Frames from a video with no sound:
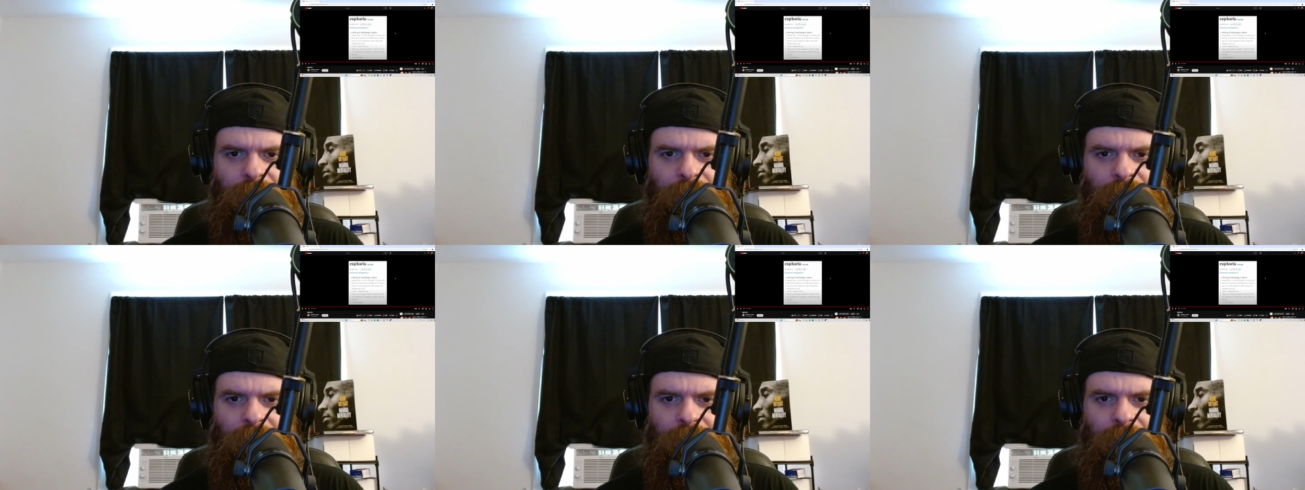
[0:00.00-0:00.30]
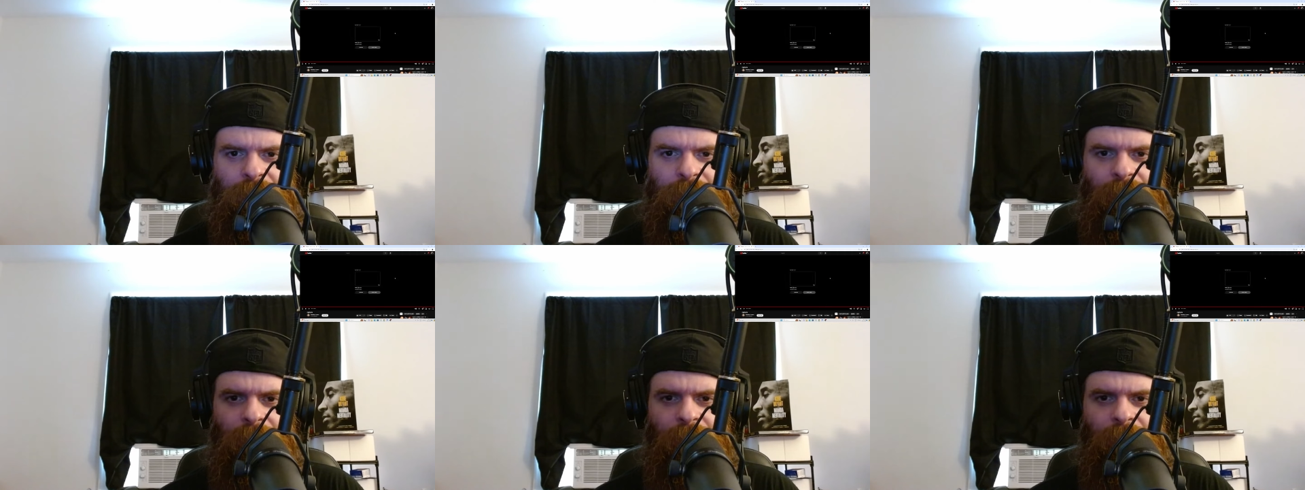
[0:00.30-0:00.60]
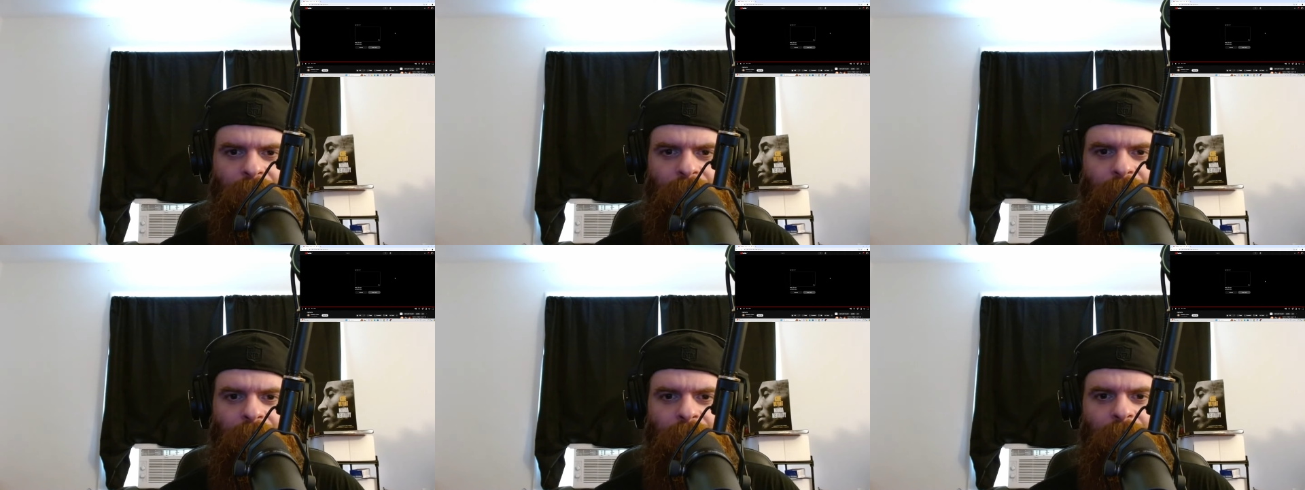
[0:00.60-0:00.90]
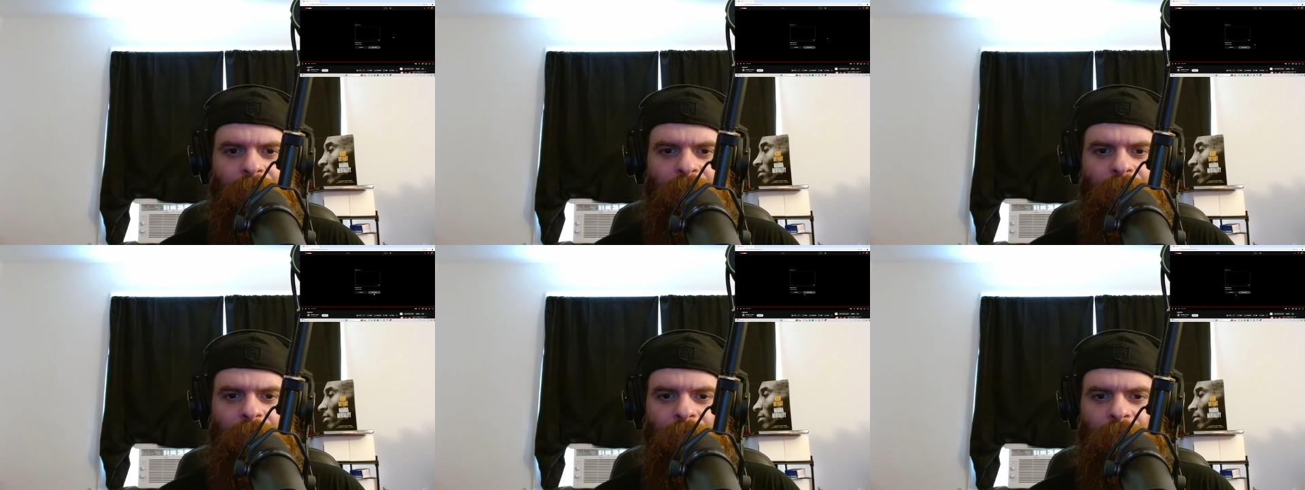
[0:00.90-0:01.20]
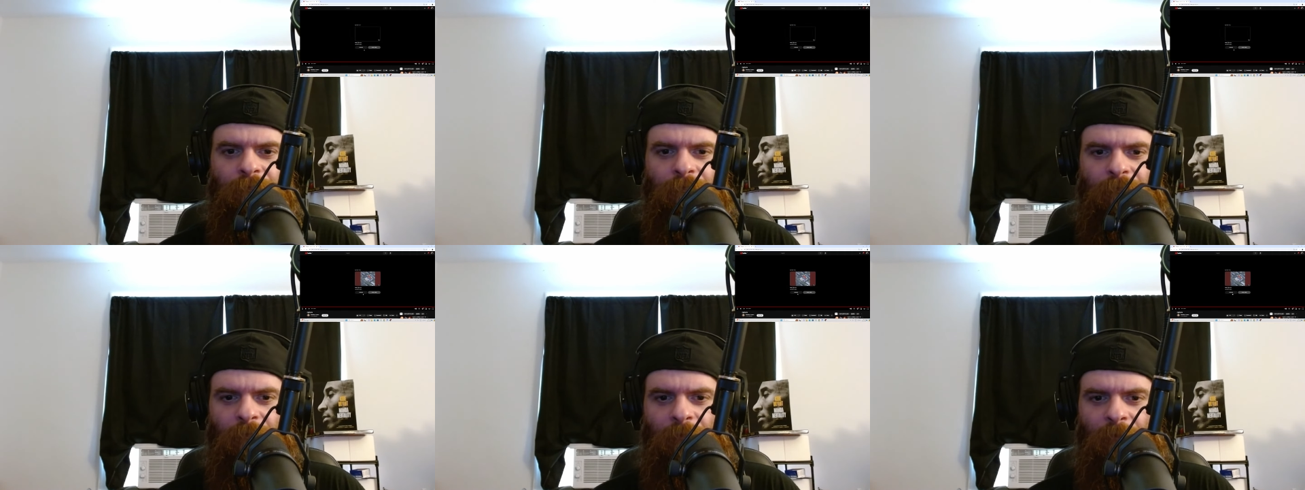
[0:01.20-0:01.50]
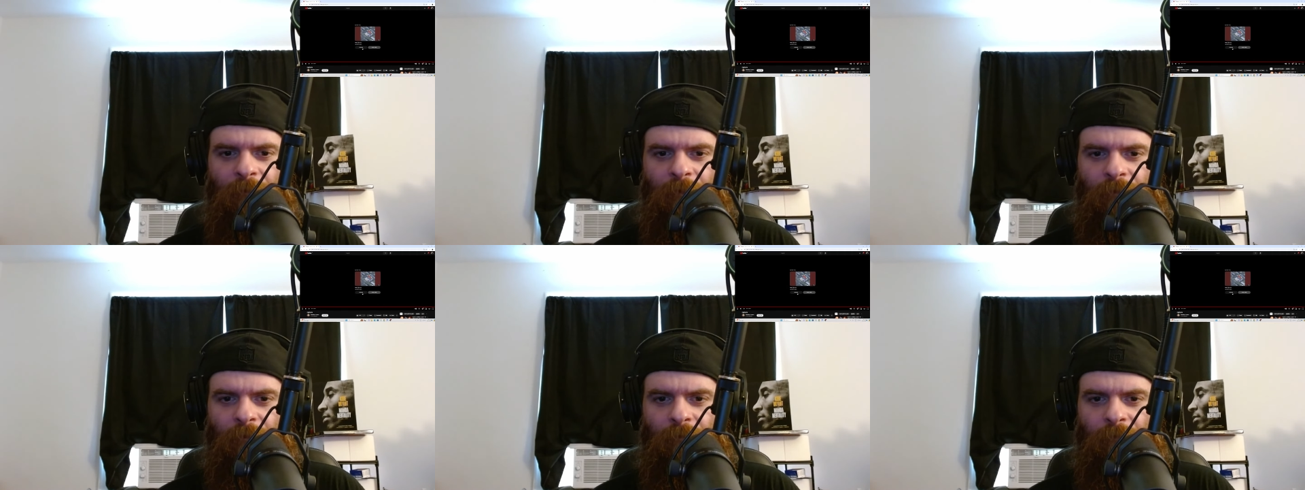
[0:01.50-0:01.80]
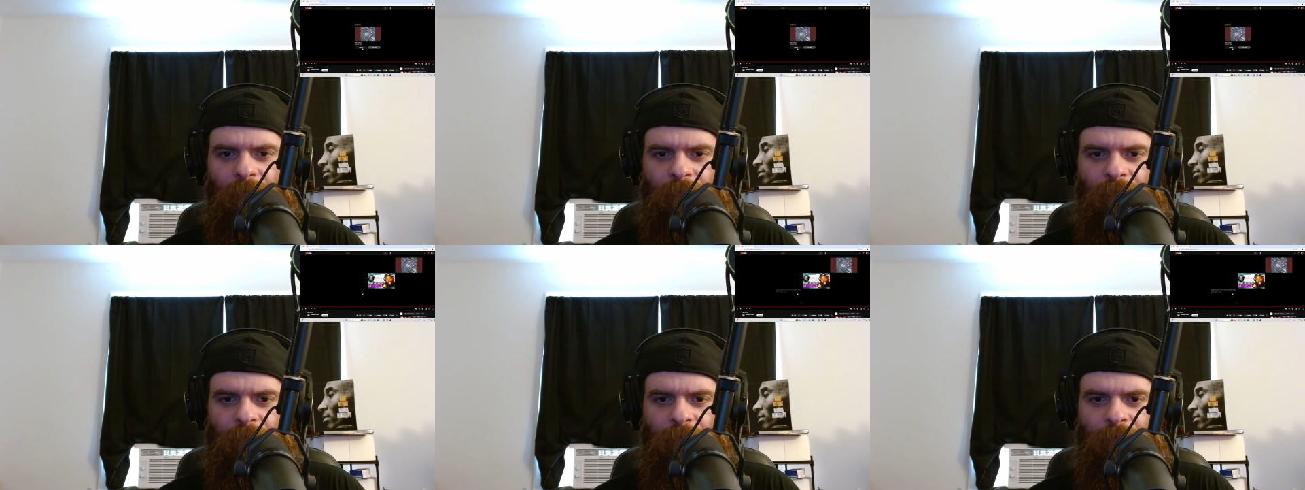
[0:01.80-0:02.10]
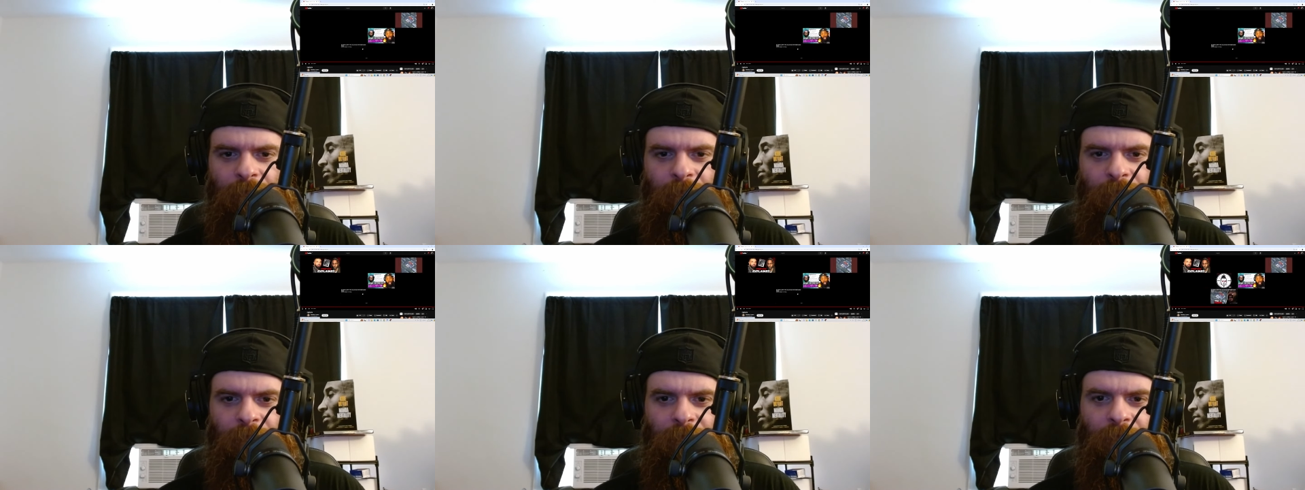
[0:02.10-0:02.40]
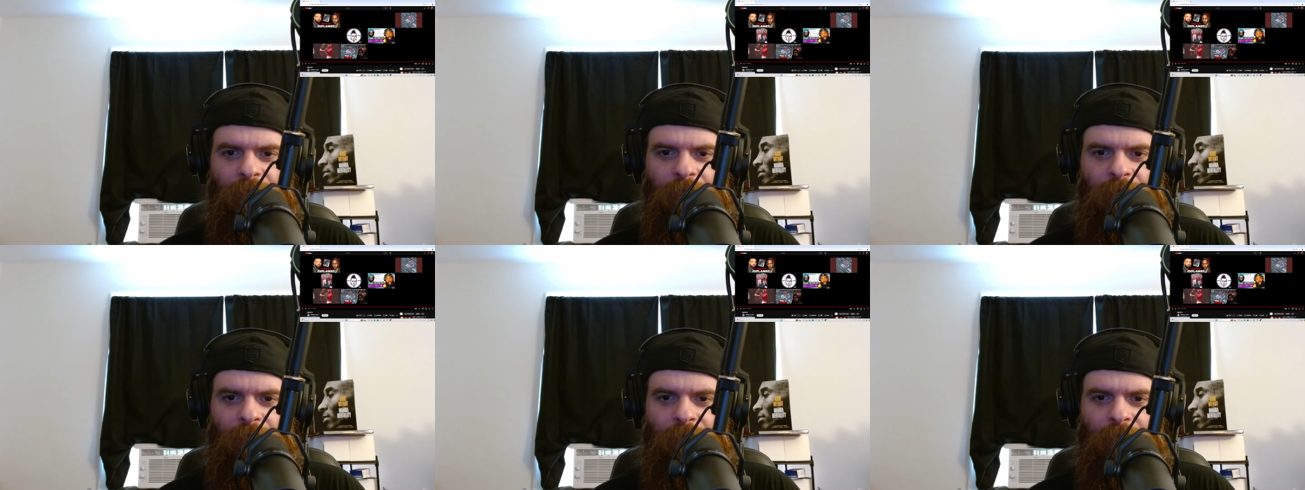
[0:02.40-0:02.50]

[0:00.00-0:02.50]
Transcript: No one is speaking in this clip.